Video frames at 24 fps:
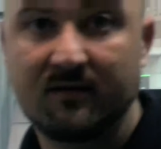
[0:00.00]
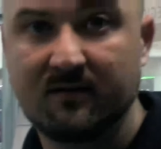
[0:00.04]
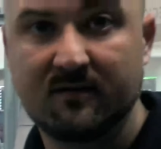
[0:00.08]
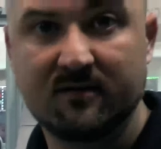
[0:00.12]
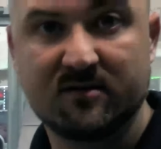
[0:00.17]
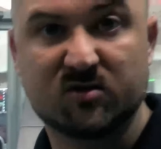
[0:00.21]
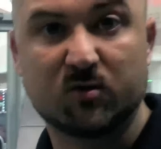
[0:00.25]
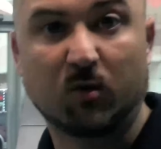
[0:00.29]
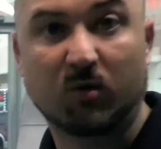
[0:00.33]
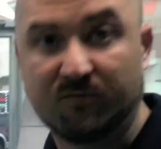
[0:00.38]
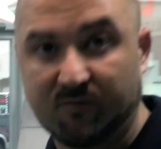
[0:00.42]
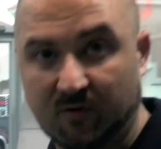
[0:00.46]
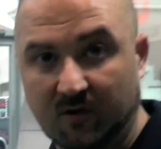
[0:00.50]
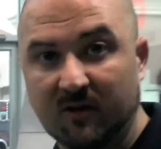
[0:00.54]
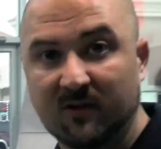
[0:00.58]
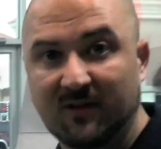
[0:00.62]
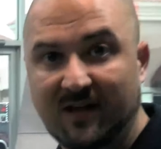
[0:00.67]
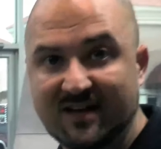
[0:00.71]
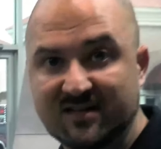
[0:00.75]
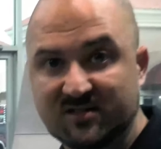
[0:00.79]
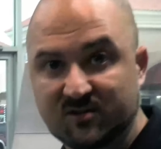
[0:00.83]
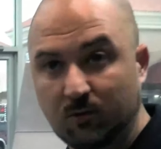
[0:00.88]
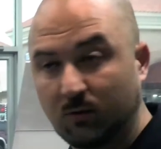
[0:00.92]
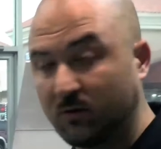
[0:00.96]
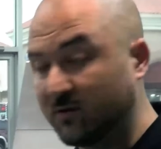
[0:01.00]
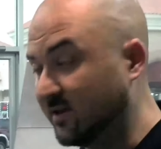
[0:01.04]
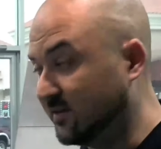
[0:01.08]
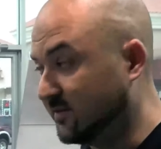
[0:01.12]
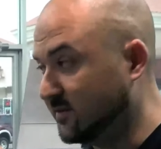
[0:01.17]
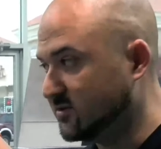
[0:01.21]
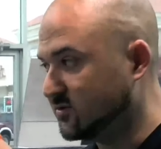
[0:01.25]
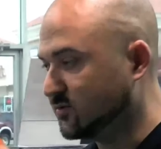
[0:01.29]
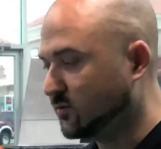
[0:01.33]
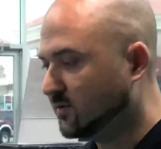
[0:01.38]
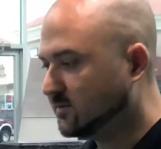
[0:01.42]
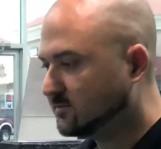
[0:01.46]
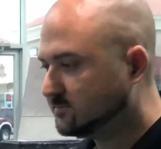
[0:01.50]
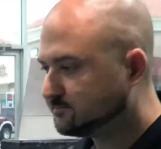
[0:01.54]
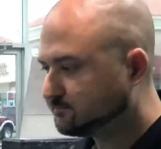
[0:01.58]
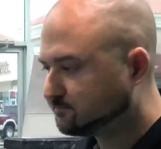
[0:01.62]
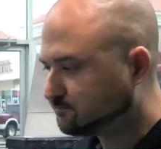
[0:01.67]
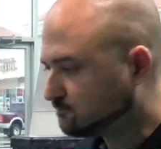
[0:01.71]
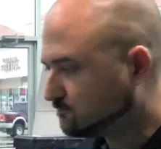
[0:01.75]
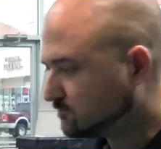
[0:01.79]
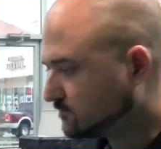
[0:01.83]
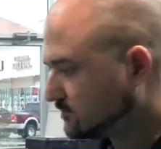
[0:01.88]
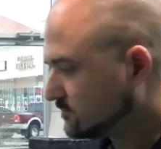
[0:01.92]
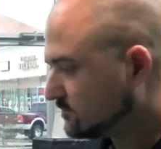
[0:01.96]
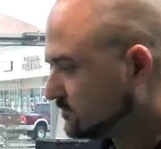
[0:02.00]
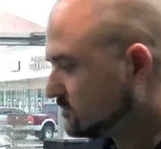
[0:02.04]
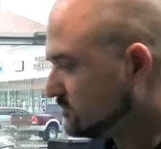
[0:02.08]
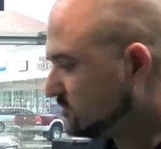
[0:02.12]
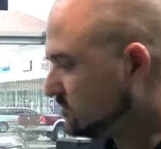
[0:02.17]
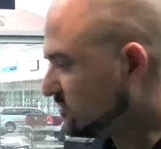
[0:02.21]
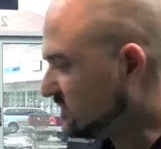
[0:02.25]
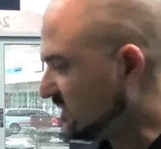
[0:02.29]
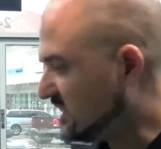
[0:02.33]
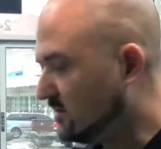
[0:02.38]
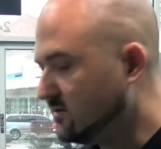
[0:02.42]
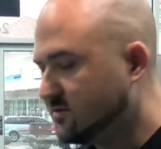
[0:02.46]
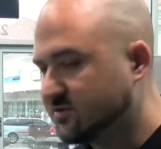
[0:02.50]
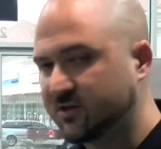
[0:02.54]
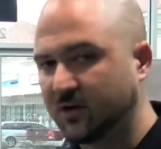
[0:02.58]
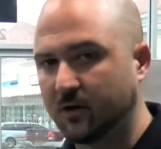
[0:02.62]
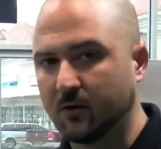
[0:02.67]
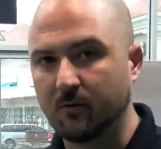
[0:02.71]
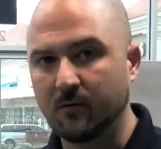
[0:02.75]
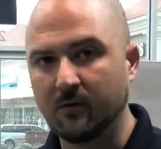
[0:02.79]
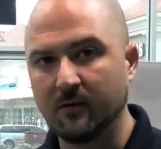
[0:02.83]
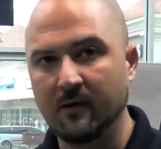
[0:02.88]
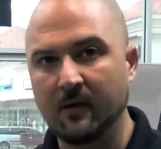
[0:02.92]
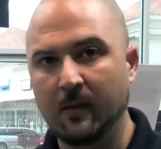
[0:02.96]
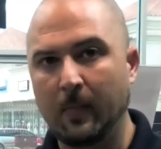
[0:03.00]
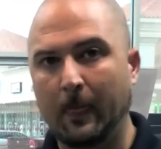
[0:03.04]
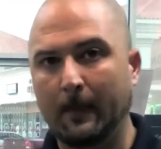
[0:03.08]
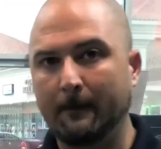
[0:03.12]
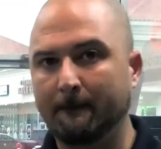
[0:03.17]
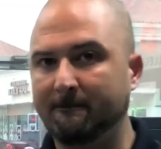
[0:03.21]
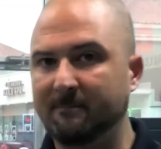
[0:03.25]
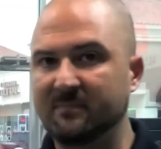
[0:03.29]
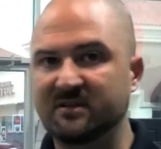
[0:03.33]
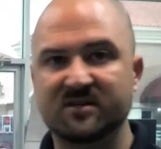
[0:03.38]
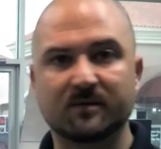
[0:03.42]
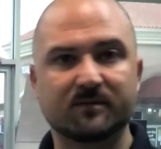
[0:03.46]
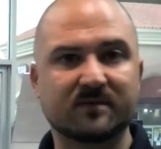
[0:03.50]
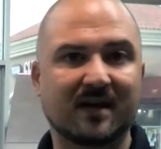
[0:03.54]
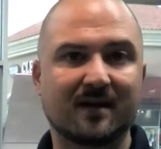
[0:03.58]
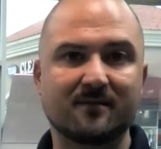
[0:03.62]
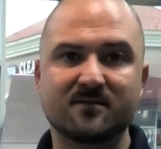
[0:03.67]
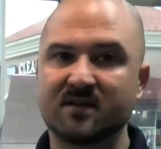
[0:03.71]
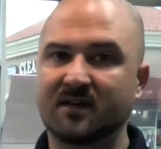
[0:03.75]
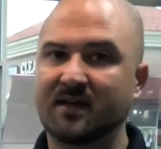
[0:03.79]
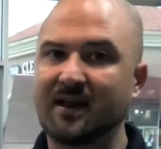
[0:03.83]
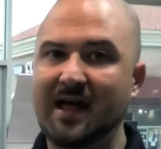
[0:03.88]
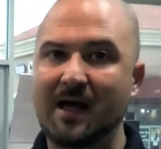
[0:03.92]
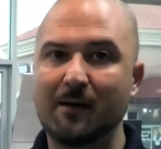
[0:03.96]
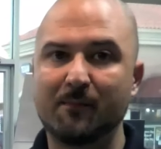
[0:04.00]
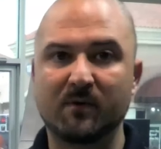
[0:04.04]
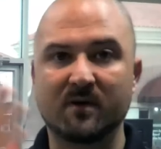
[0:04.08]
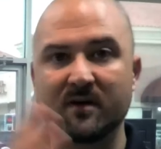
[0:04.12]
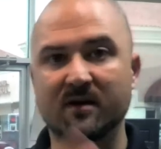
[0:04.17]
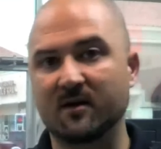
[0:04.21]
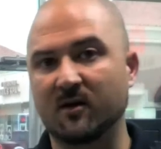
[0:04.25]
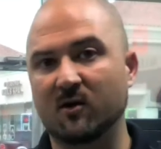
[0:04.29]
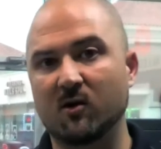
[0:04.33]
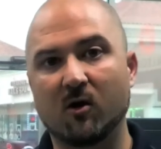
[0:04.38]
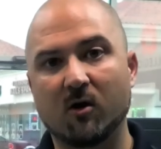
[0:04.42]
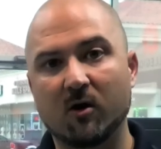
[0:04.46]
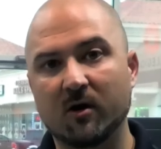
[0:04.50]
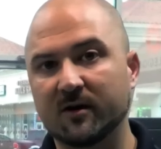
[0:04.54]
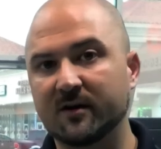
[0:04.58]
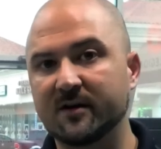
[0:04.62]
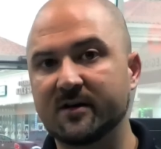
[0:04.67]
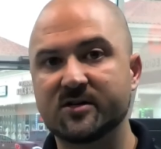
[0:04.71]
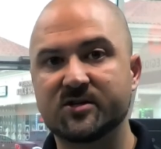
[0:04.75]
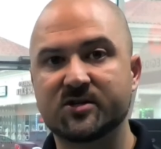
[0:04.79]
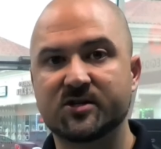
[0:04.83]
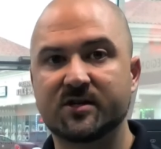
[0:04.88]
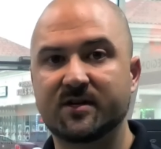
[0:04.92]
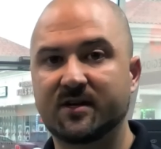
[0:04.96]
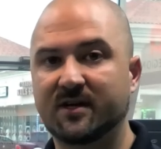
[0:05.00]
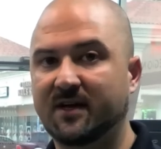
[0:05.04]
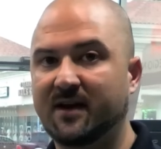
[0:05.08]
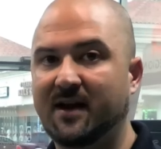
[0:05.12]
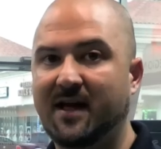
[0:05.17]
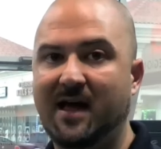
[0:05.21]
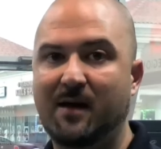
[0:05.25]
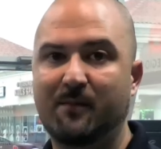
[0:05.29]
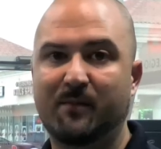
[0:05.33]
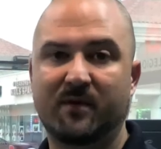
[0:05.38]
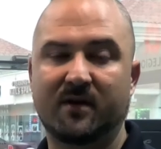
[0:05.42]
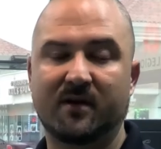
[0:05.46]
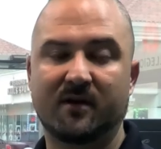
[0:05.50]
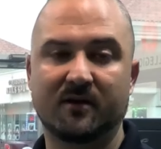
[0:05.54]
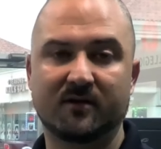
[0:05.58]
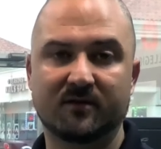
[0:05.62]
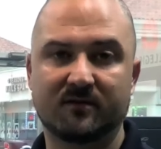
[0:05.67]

storefront glass door like this one. So sometimes it can happen in a car ignition, it can happen in